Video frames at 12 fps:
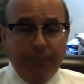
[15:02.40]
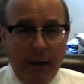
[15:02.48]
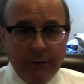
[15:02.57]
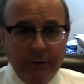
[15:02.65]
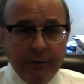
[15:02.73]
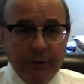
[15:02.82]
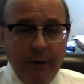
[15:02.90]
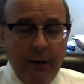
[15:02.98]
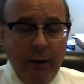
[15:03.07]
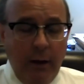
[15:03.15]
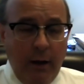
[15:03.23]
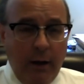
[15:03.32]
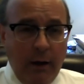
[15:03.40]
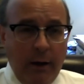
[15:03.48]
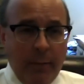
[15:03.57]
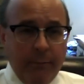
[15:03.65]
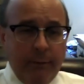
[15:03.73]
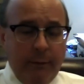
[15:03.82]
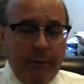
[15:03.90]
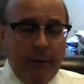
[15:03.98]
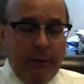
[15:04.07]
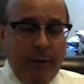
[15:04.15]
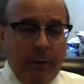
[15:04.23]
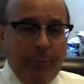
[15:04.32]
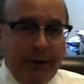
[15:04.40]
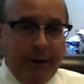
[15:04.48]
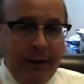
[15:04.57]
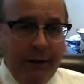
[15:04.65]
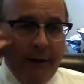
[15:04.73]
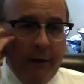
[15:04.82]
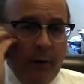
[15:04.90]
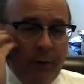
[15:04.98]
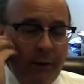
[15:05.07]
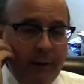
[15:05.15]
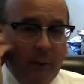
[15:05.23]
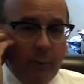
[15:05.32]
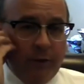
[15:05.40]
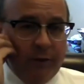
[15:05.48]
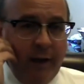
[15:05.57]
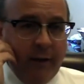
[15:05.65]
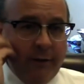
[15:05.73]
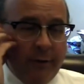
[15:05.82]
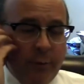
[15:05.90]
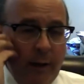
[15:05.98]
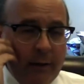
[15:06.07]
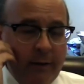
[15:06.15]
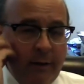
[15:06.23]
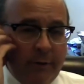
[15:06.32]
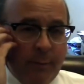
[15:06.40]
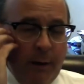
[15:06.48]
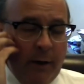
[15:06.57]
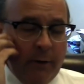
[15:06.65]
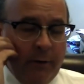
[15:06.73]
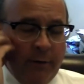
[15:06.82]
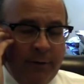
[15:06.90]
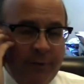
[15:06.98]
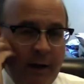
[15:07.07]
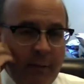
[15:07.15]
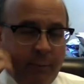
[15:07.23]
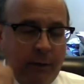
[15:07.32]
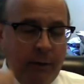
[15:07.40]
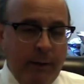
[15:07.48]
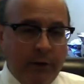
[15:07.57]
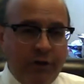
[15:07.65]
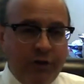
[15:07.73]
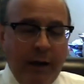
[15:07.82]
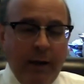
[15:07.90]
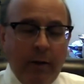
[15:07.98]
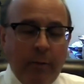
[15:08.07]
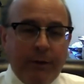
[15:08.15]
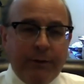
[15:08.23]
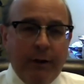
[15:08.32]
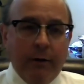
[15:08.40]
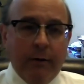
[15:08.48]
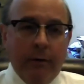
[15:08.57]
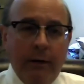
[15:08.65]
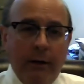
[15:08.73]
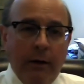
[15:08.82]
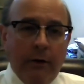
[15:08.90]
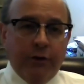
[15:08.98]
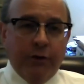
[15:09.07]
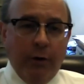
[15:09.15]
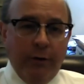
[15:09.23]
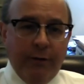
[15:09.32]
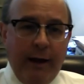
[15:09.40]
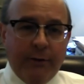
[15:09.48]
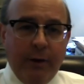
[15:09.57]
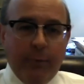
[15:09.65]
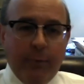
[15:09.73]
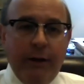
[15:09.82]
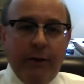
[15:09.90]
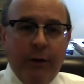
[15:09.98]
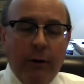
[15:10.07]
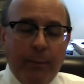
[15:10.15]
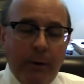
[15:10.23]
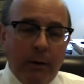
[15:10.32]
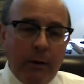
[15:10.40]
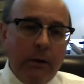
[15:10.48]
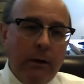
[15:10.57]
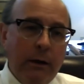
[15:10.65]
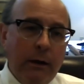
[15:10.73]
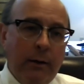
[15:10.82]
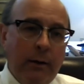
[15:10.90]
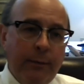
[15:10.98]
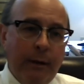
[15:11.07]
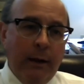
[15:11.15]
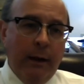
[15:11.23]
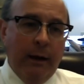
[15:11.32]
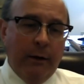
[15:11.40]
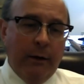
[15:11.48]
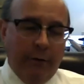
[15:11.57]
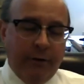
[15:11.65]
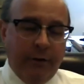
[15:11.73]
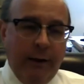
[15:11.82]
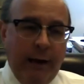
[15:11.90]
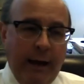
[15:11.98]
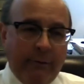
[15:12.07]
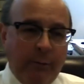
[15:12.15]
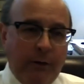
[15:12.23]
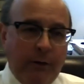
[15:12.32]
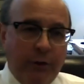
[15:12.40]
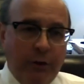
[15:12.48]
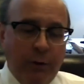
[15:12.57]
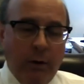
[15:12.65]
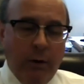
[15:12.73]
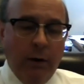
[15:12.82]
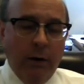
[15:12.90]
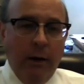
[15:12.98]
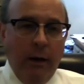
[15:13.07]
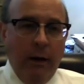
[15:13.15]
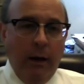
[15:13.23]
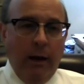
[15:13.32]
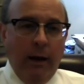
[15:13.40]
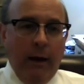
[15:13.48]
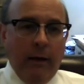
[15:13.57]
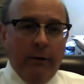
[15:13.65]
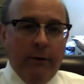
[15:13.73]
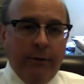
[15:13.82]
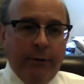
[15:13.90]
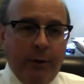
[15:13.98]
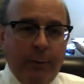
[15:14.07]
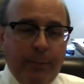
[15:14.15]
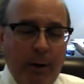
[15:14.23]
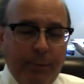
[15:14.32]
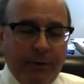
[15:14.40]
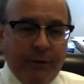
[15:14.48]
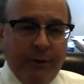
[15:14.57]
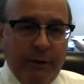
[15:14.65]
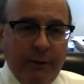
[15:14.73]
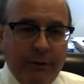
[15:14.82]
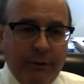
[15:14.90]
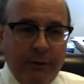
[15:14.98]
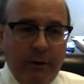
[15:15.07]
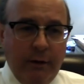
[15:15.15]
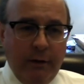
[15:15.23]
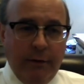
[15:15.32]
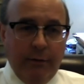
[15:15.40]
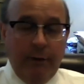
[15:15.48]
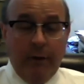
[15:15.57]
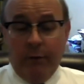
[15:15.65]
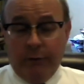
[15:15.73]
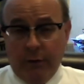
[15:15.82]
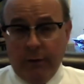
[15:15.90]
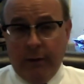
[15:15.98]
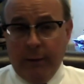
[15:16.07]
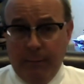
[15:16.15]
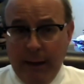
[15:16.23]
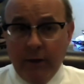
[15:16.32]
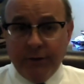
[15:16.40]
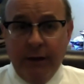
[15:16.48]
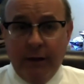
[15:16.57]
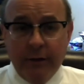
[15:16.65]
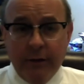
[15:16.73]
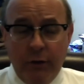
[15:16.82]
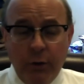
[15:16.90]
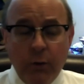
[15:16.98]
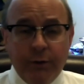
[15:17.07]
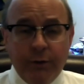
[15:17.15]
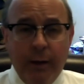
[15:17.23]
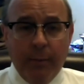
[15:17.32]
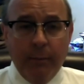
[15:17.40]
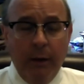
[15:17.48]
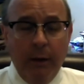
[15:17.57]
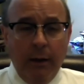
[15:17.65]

boxes. They're pretty tough. I don't think they withstand a direct hit from a 105 millimeter shell, but they're short of that. They're pretty durable. And obviously they have to be secure. And for the purposes of, certainly in the mail states that use them,